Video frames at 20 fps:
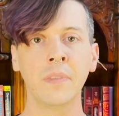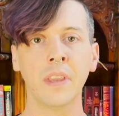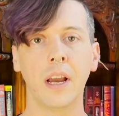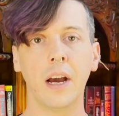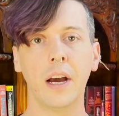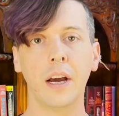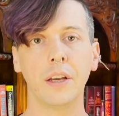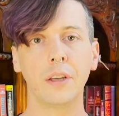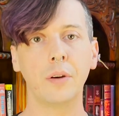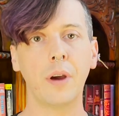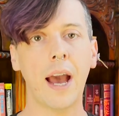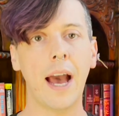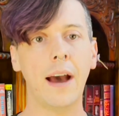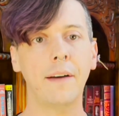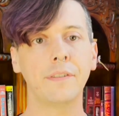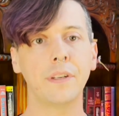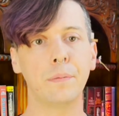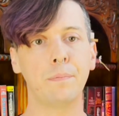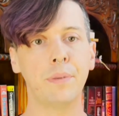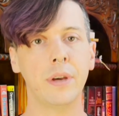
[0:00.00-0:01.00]
You
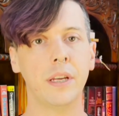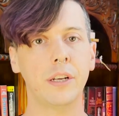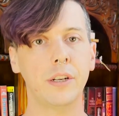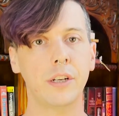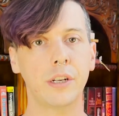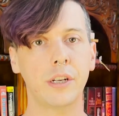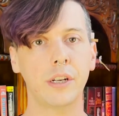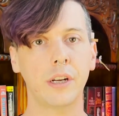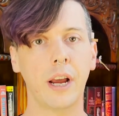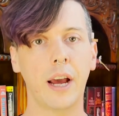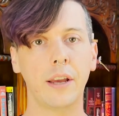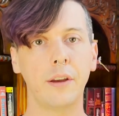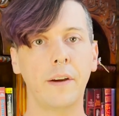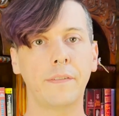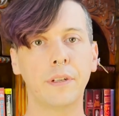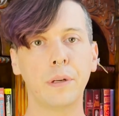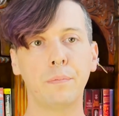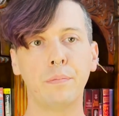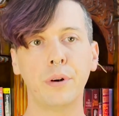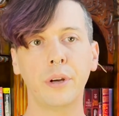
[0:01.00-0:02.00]
have to
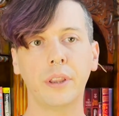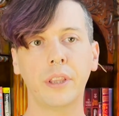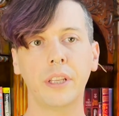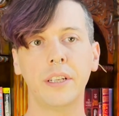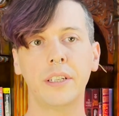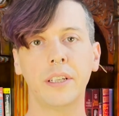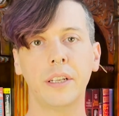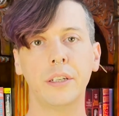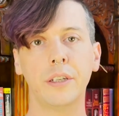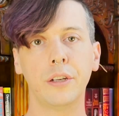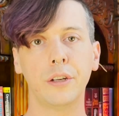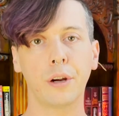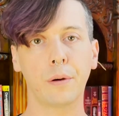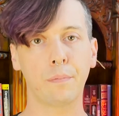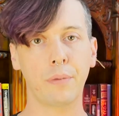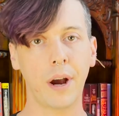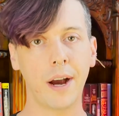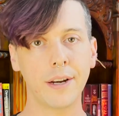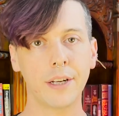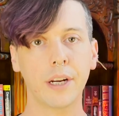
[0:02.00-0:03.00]
put this into your
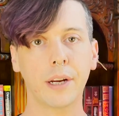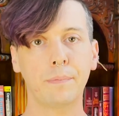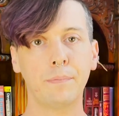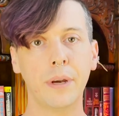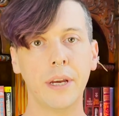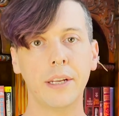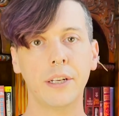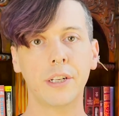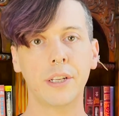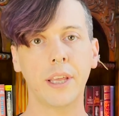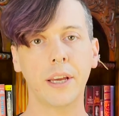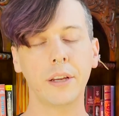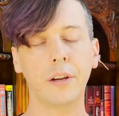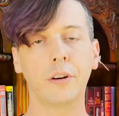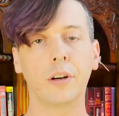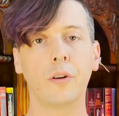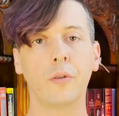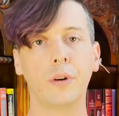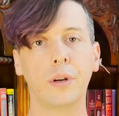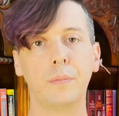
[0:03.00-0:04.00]
project pitch that you're
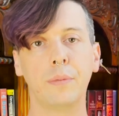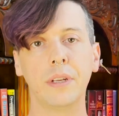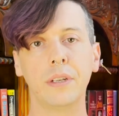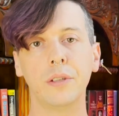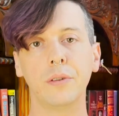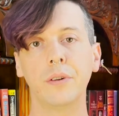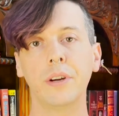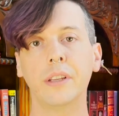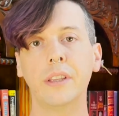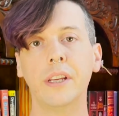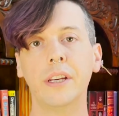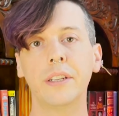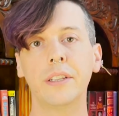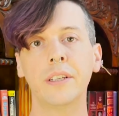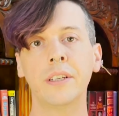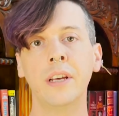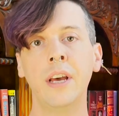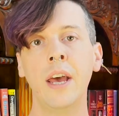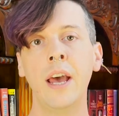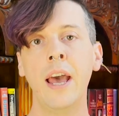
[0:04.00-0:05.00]
going to be doing this,
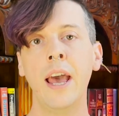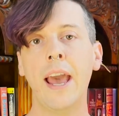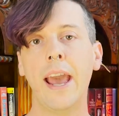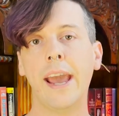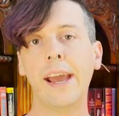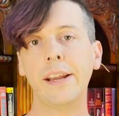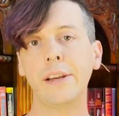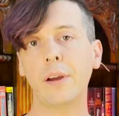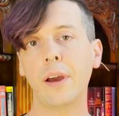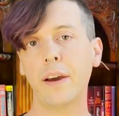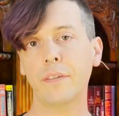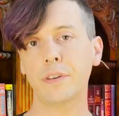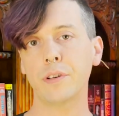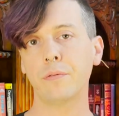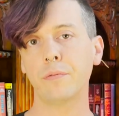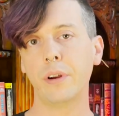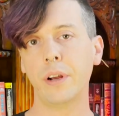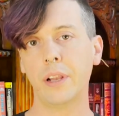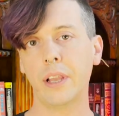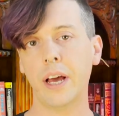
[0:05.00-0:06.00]
and you have to
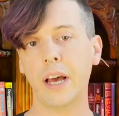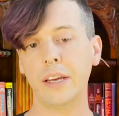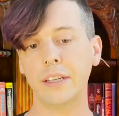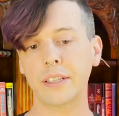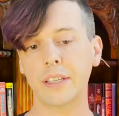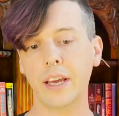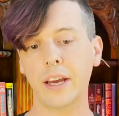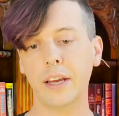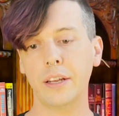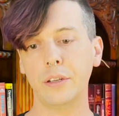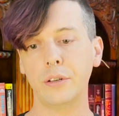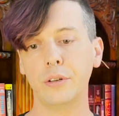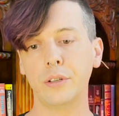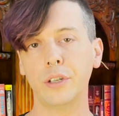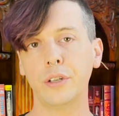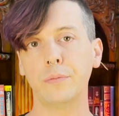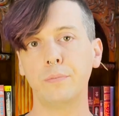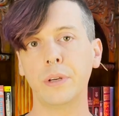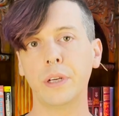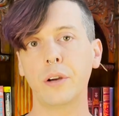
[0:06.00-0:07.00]
realize that you
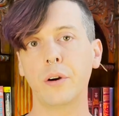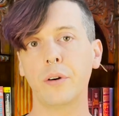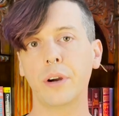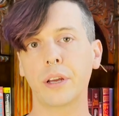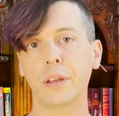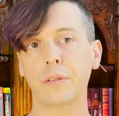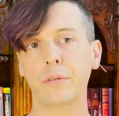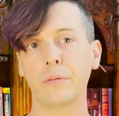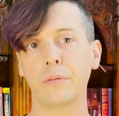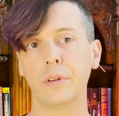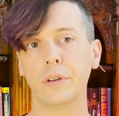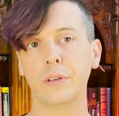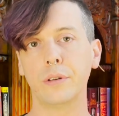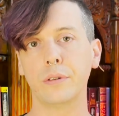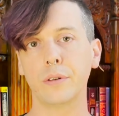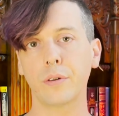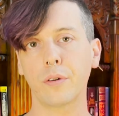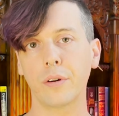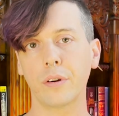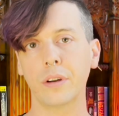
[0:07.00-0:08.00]
should be going through the
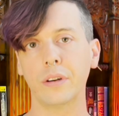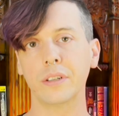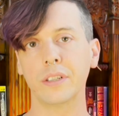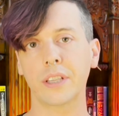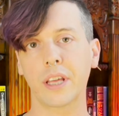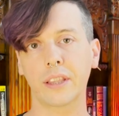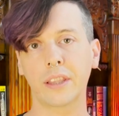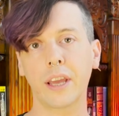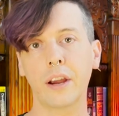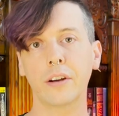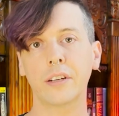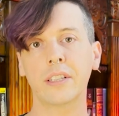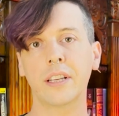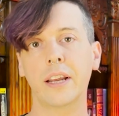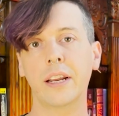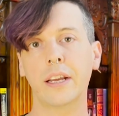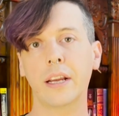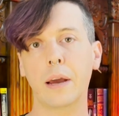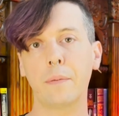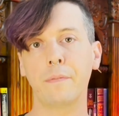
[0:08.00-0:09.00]
tutorials that they're
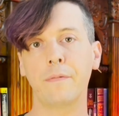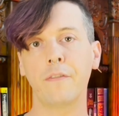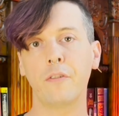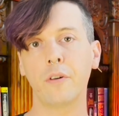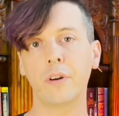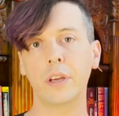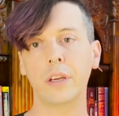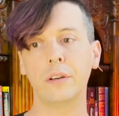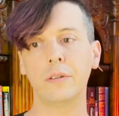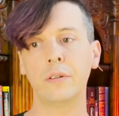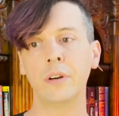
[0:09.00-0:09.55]
setting up for you,